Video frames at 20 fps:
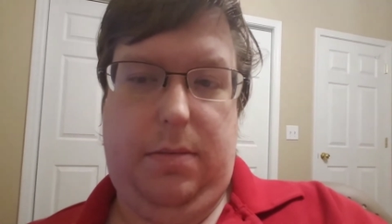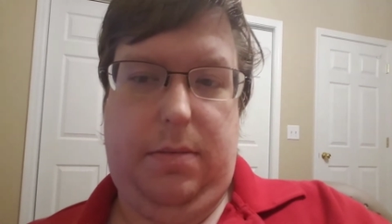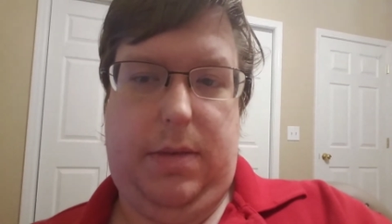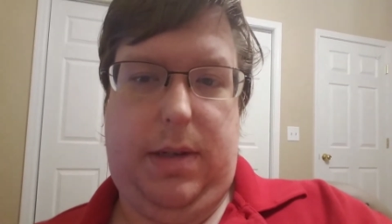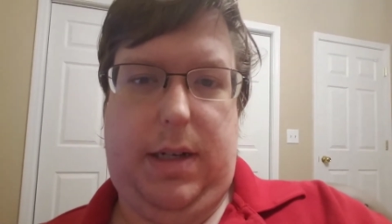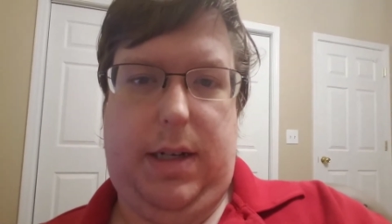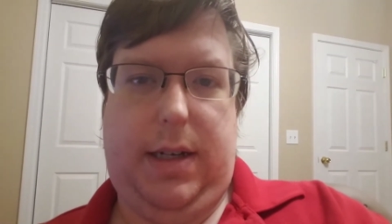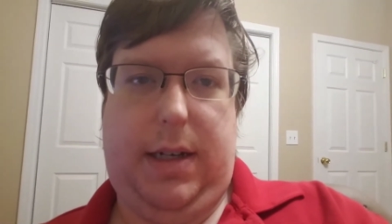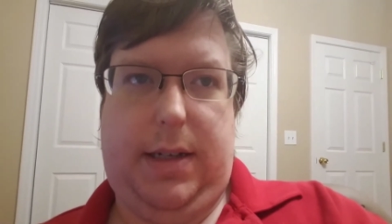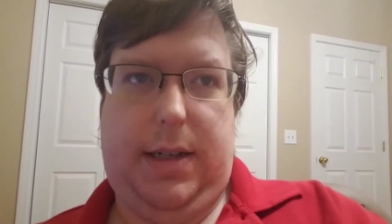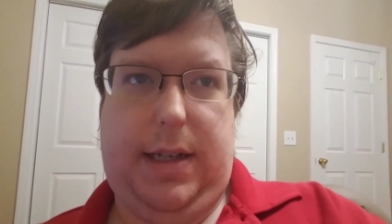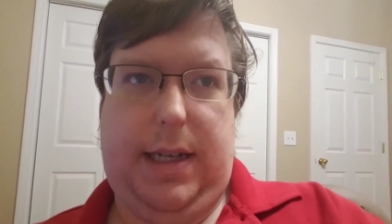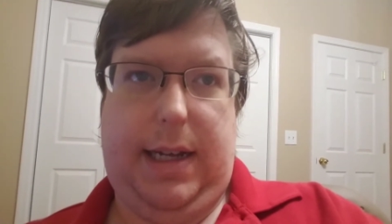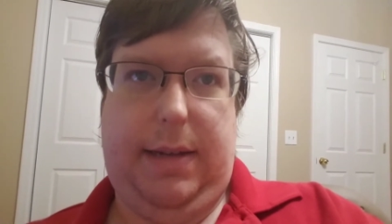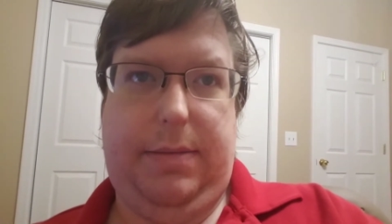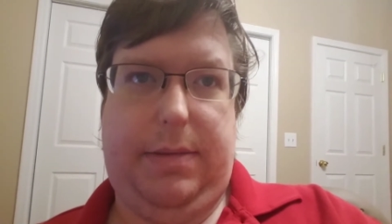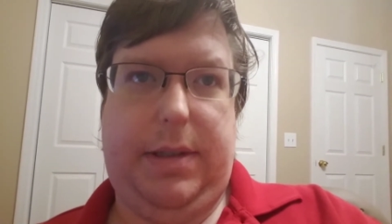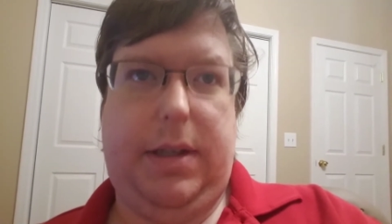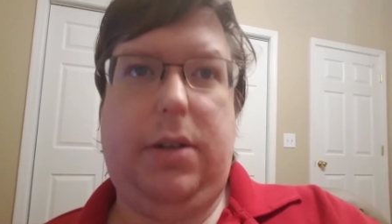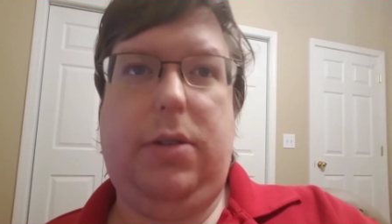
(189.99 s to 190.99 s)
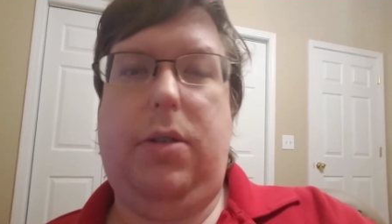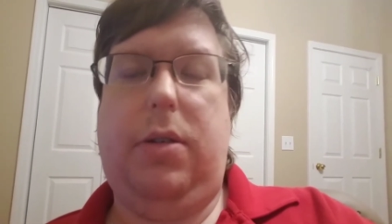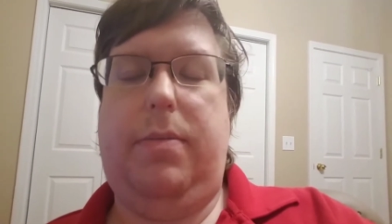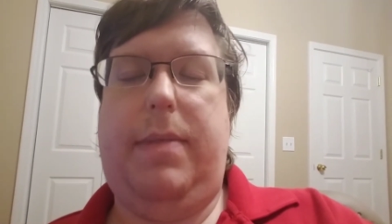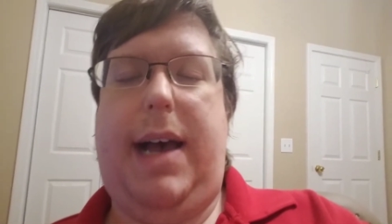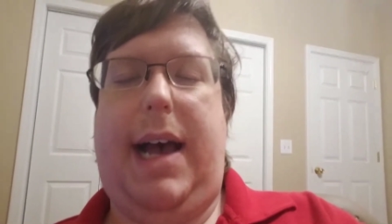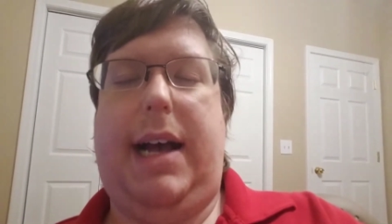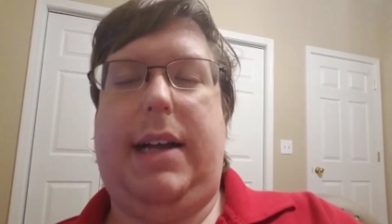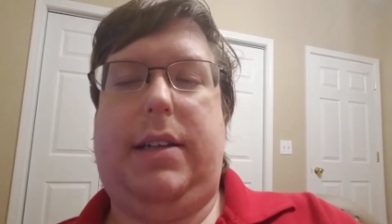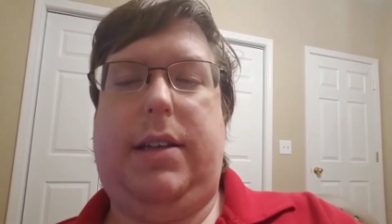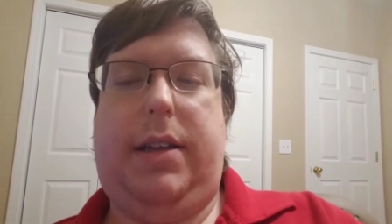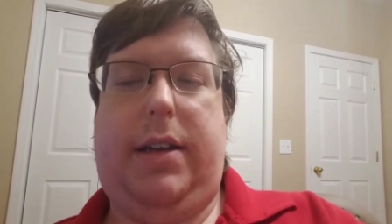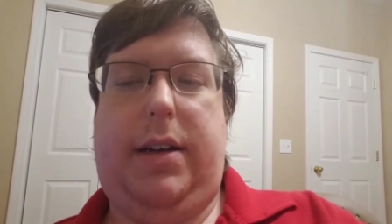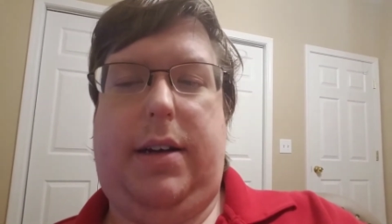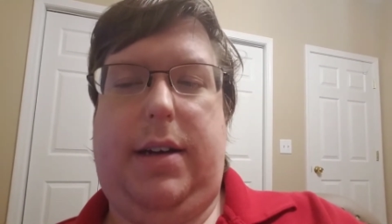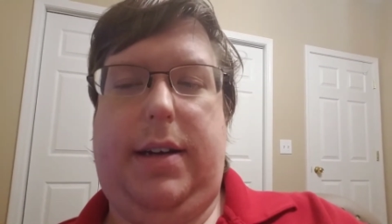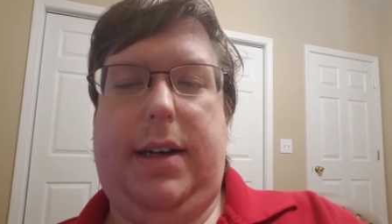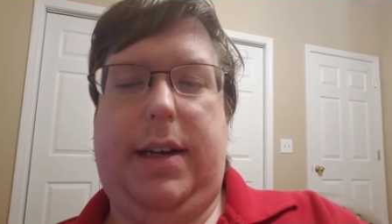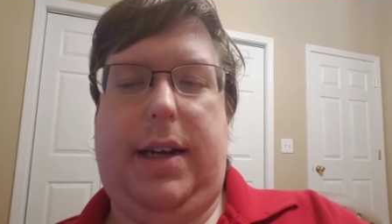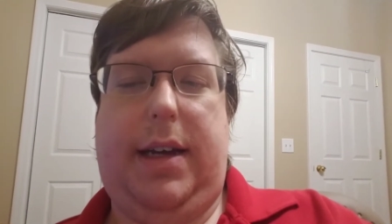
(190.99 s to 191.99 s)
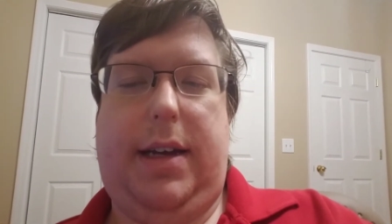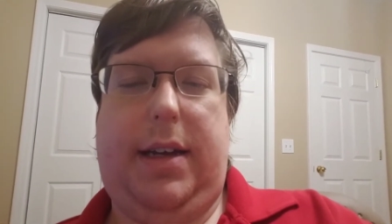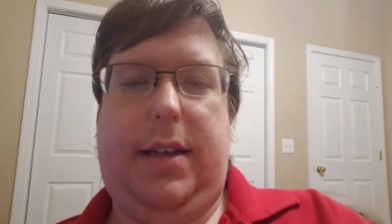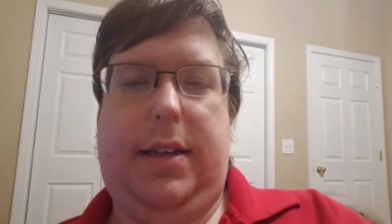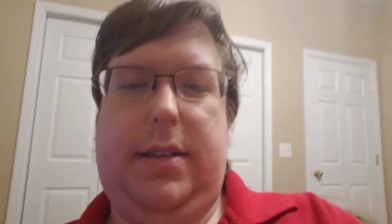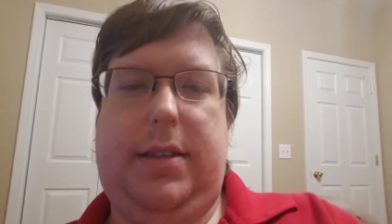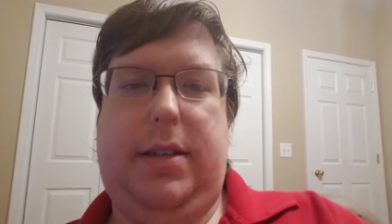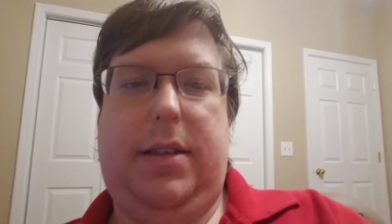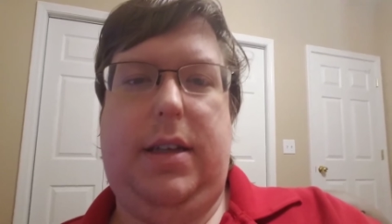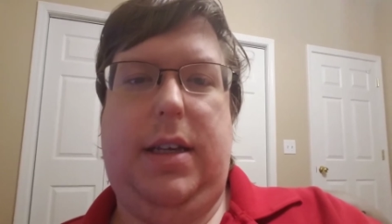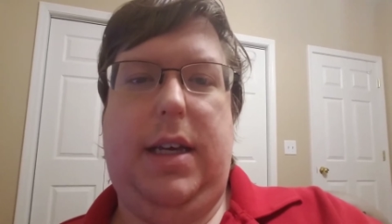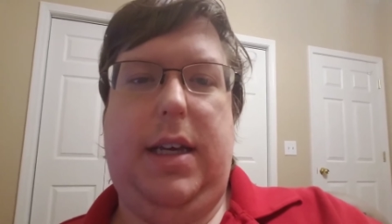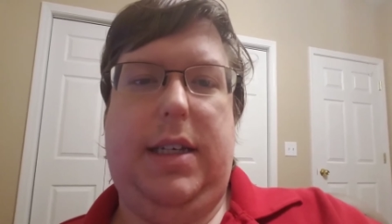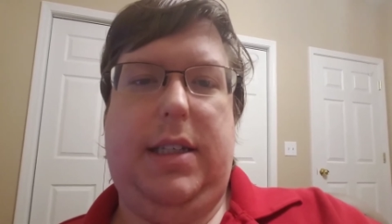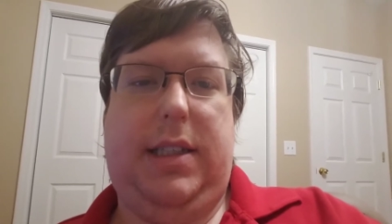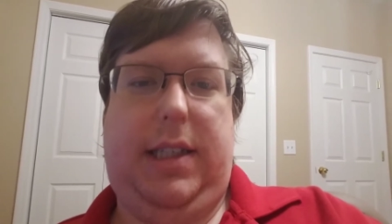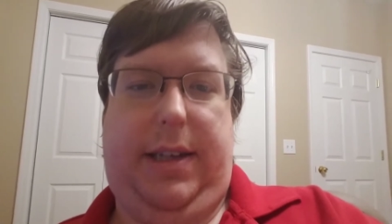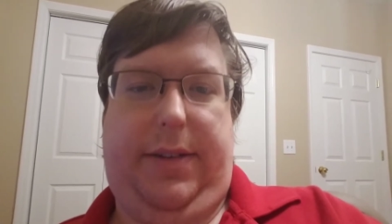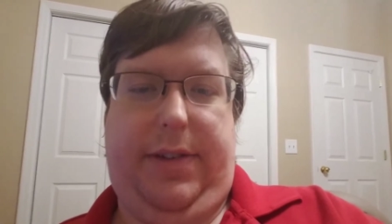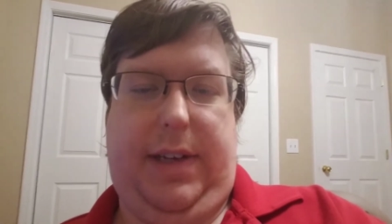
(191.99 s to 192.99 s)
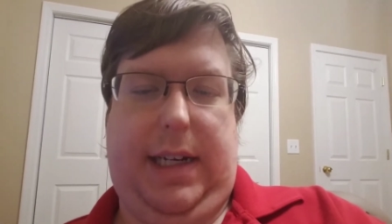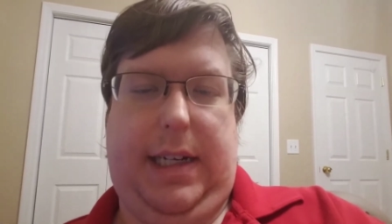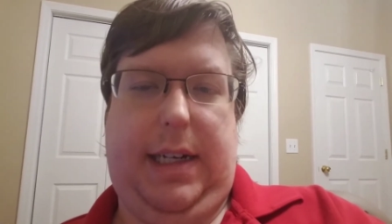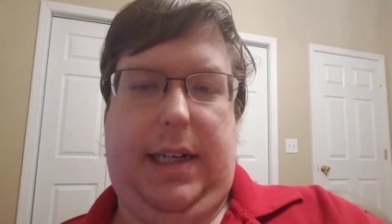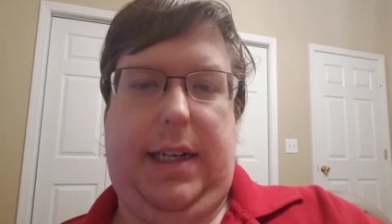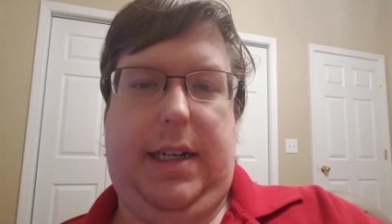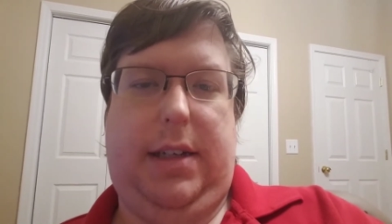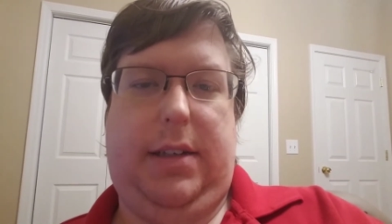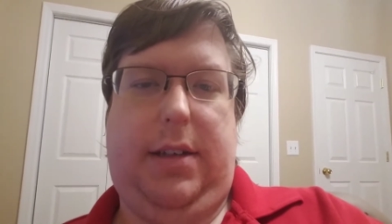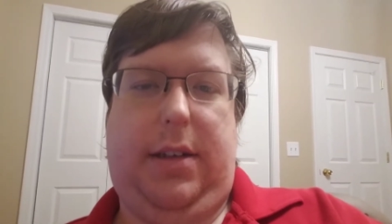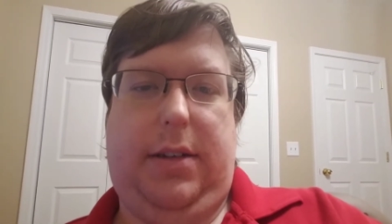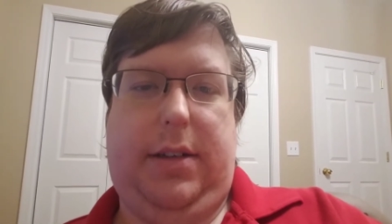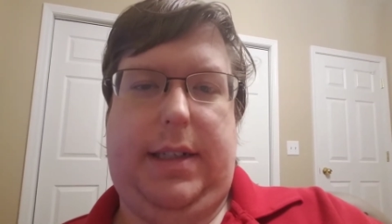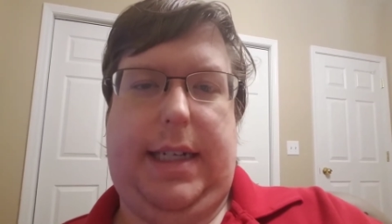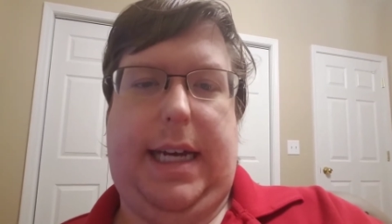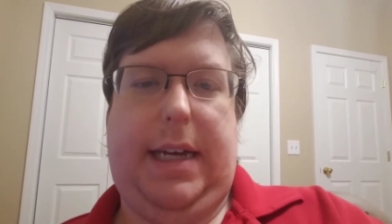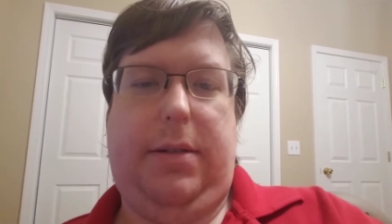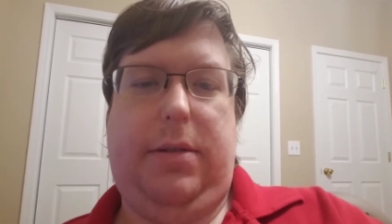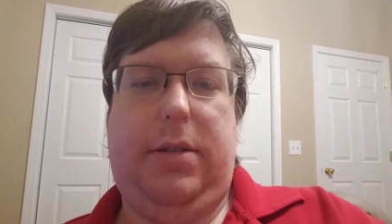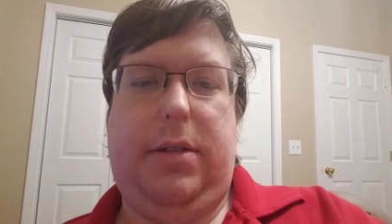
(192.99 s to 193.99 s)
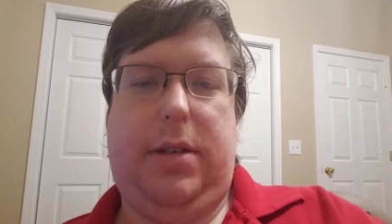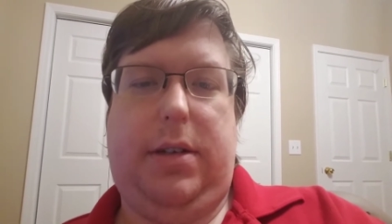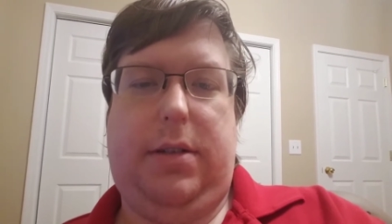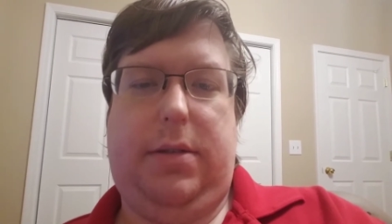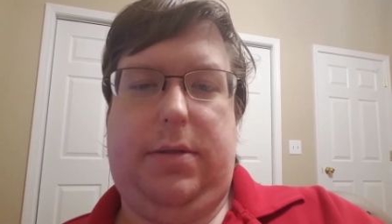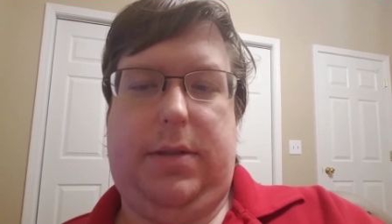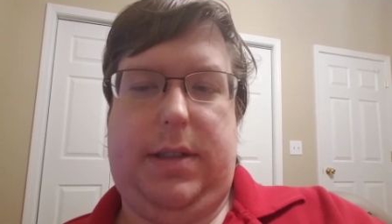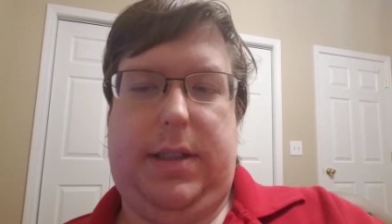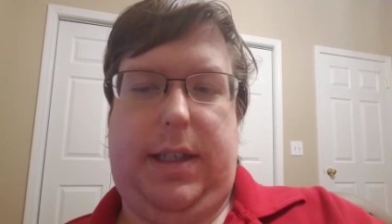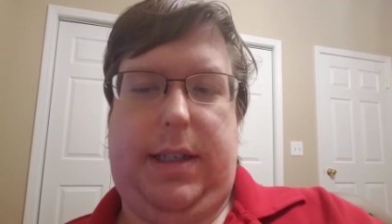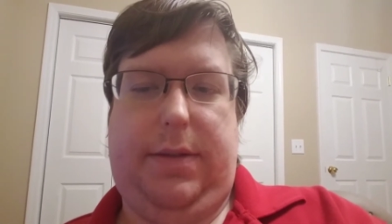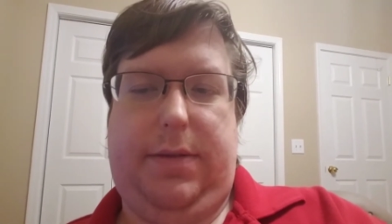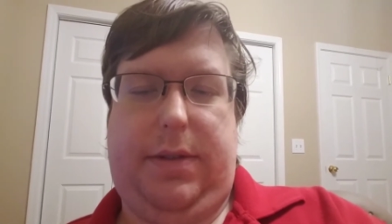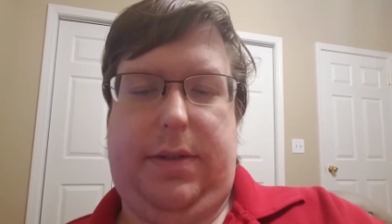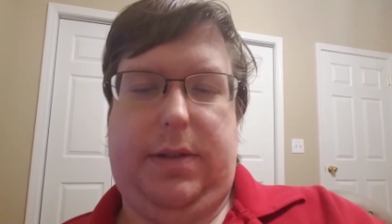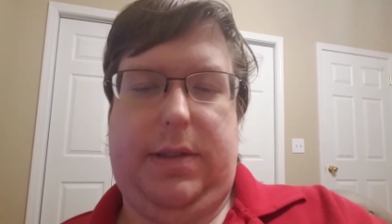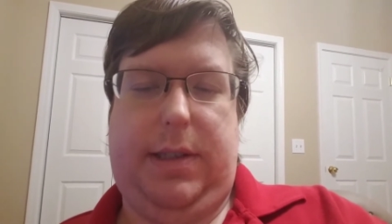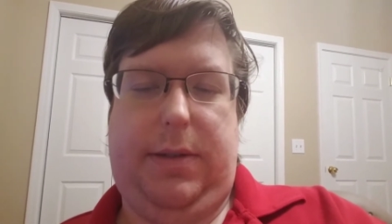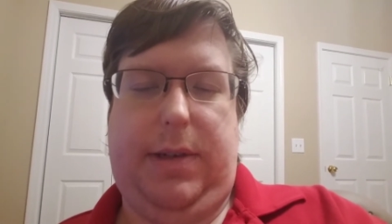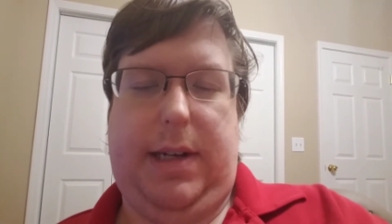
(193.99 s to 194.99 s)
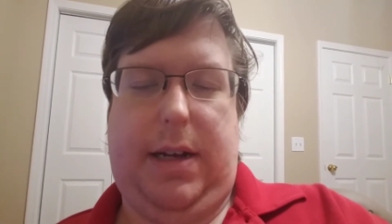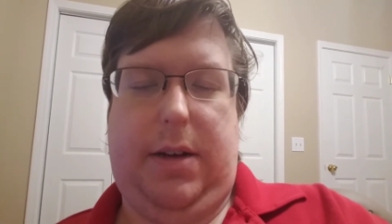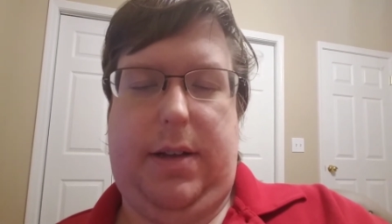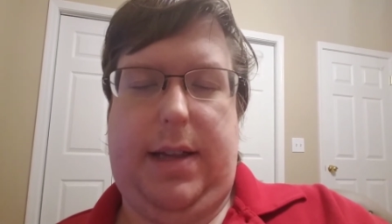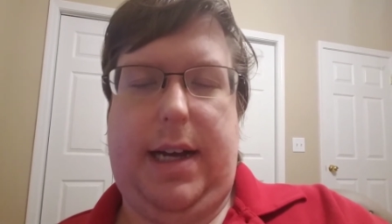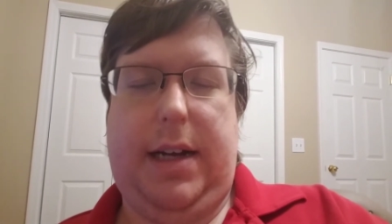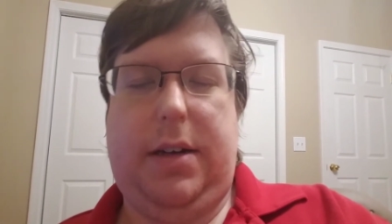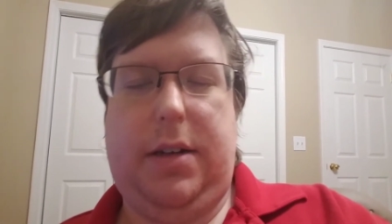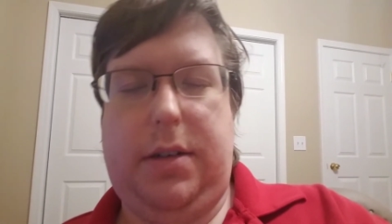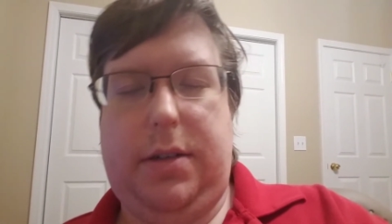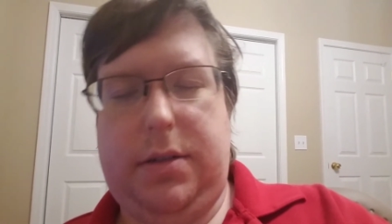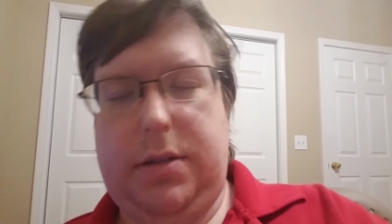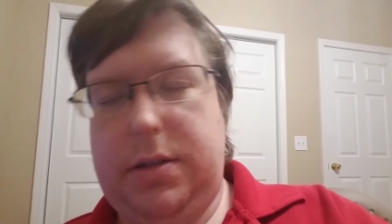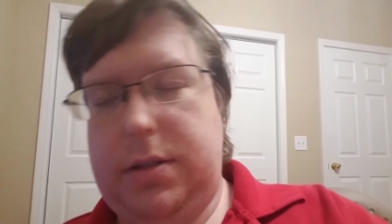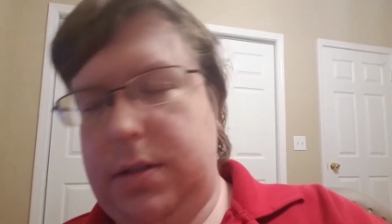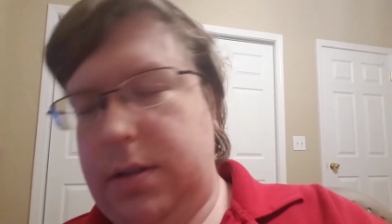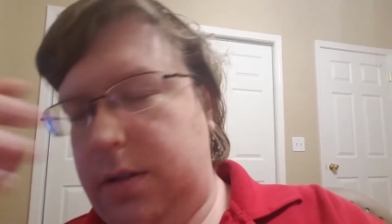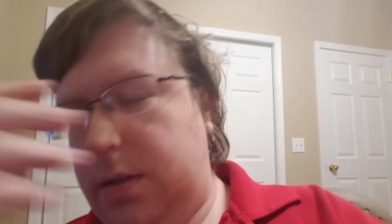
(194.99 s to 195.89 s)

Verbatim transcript: But uh, I'm still going back to there, and I'm gonna see if I can get another date with her. We'll see if see how that goes.